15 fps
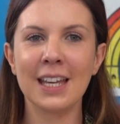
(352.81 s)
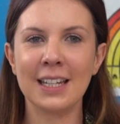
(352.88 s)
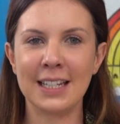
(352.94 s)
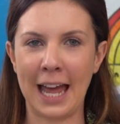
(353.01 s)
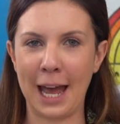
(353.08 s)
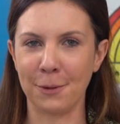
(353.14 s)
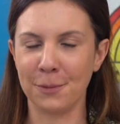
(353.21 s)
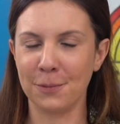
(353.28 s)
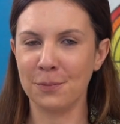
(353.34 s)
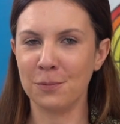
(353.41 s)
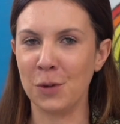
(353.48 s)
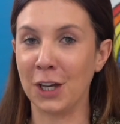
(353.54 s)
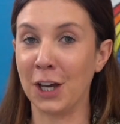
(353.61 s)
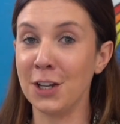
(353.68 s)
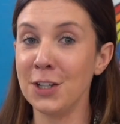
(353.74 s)
Now,
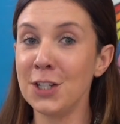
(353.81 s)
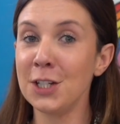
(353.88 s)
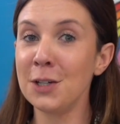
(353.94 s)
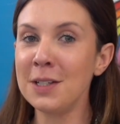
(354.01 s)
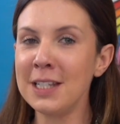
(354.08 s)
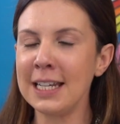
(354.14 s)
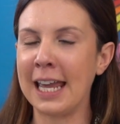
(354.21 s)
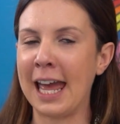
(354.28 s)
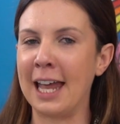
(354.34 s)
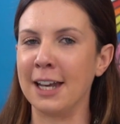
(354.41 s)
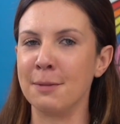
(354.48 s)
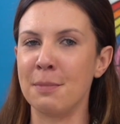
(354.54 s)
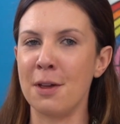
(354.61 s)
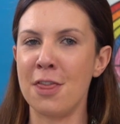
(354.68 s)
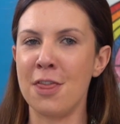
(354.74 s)
we're going to do it
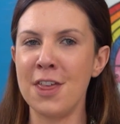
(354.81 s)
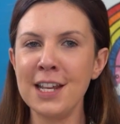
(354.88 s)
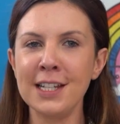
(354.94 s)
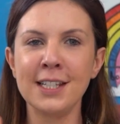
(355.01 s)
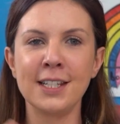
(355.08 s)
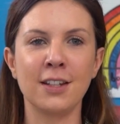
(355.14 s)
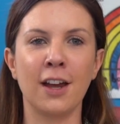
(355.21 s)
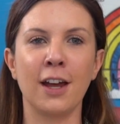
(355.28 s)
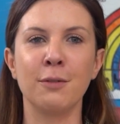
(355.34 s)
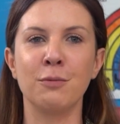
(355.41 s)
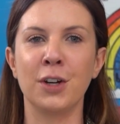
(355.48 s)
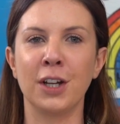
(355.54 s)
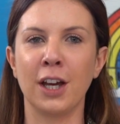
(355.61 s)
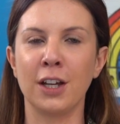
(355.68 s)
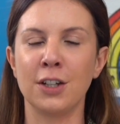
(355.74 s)
again, but this time
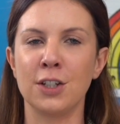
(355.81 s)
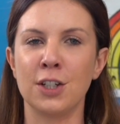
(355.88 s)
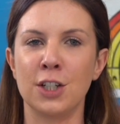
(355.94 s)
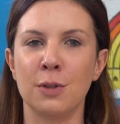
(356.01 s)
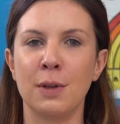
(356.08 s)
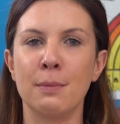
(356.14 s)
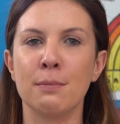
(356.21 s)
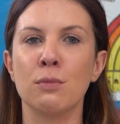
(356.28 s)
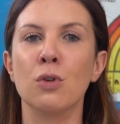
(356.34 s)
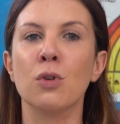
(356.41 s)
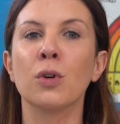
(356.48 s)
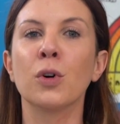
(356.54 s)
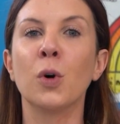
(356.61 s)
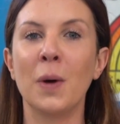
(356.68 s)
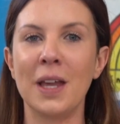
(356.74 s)
we're going to do it more
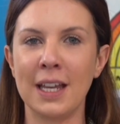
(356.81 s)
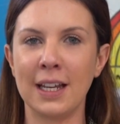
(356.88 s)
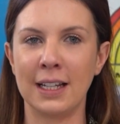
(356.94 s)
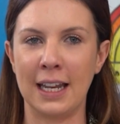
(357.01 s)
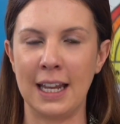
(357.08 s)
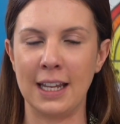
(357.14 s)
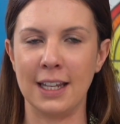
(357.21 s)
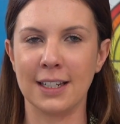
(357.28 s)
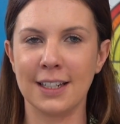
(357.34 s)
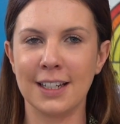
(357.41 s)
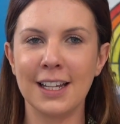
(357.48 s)
quickly.